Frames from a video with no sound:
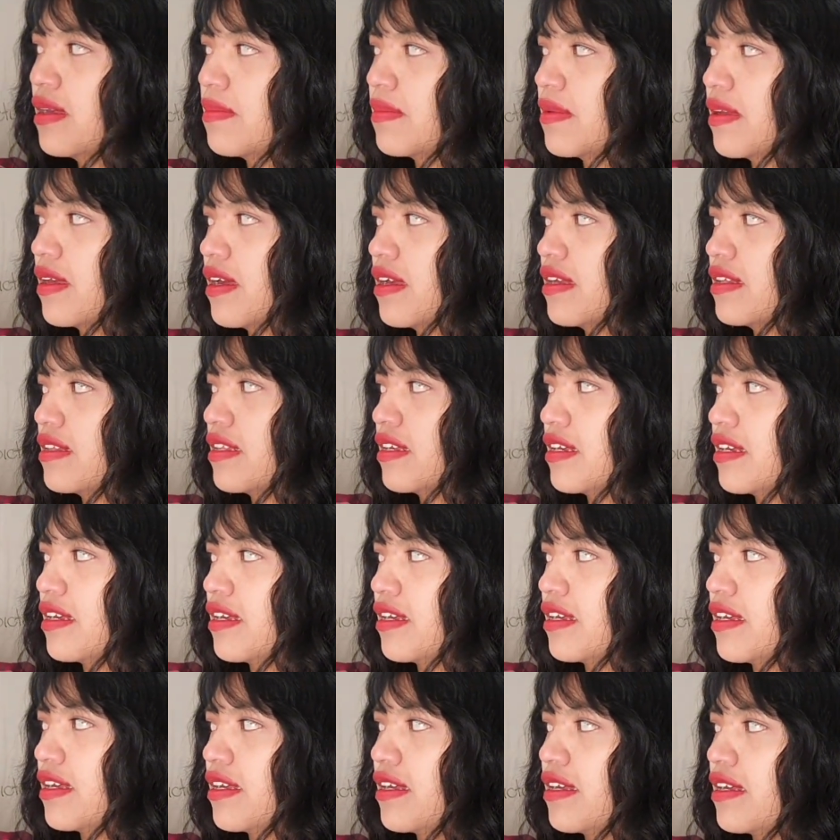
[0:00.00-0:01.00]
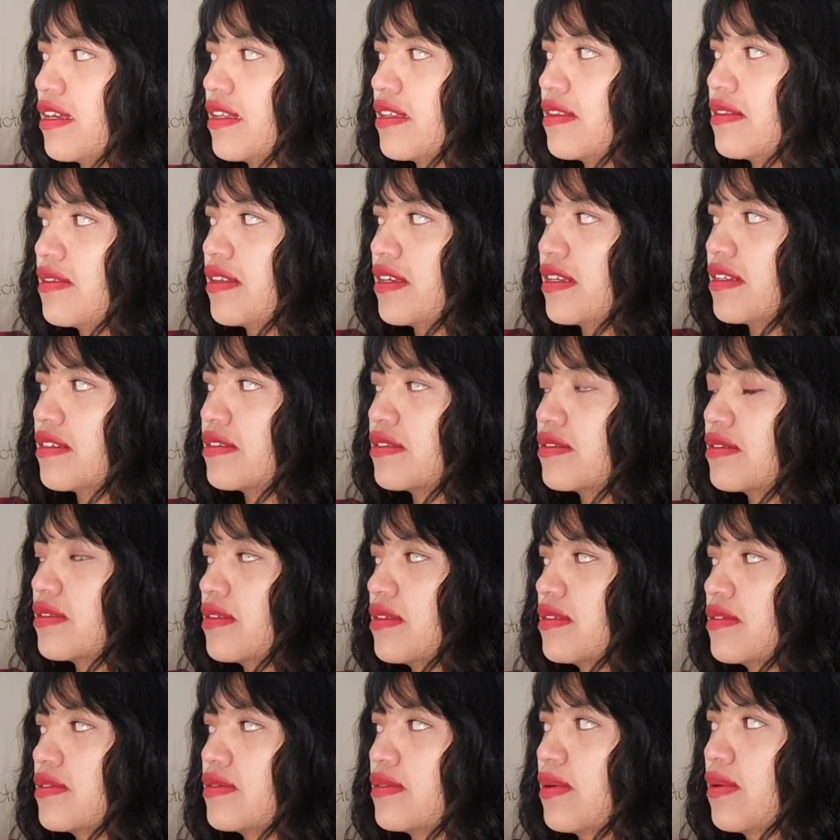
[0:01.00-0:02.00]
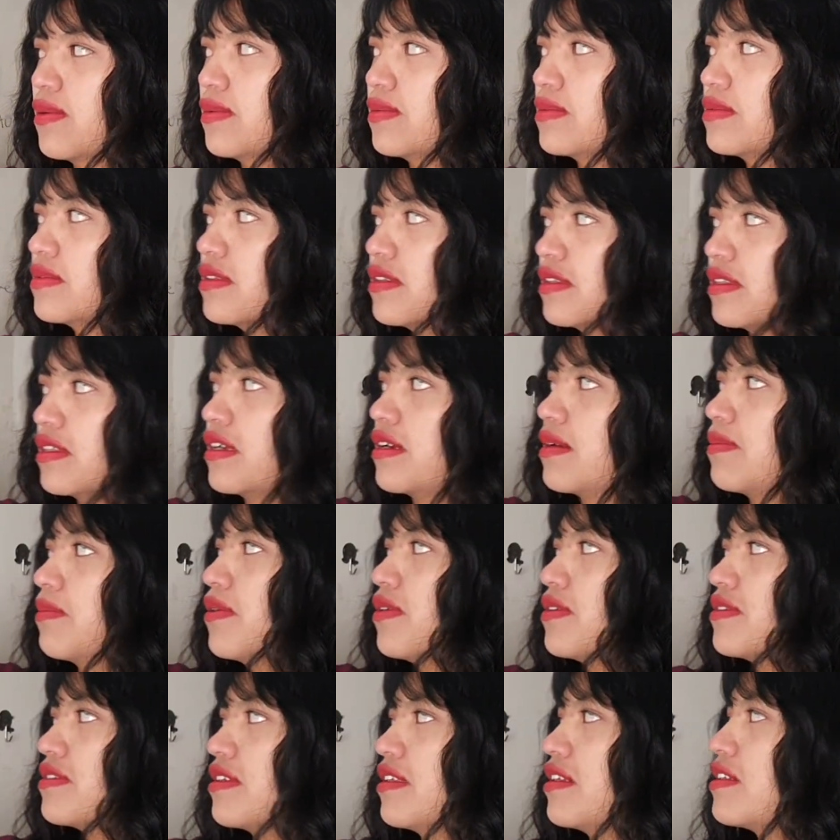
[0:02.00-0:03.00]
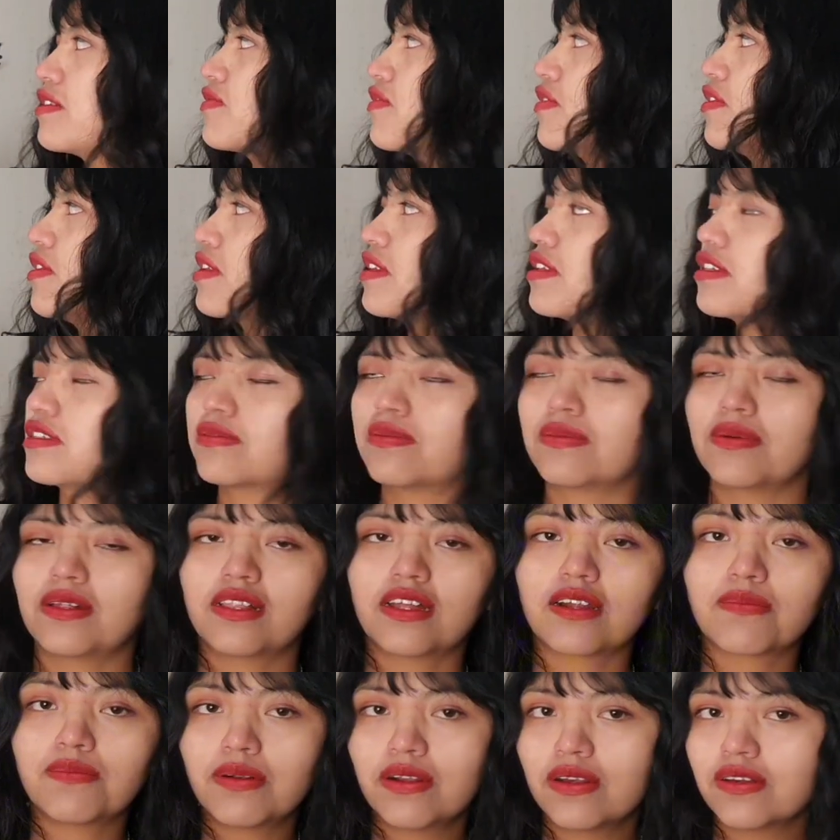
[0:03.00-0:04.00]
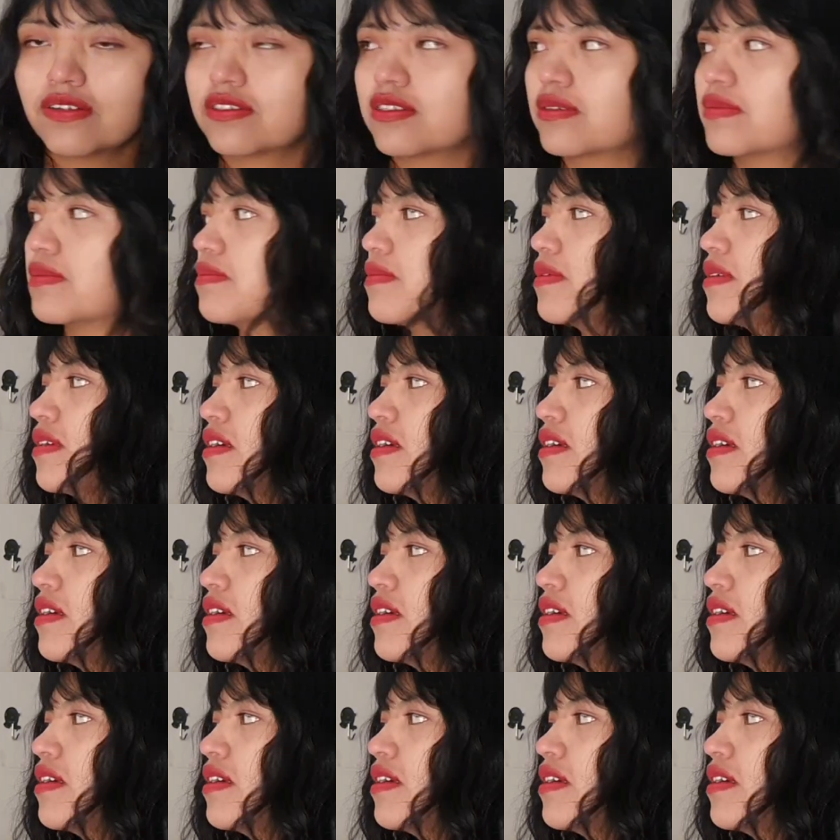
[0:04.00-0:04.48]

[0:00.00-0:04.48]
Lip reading: behind this sound, the voiceless for this velar plosive.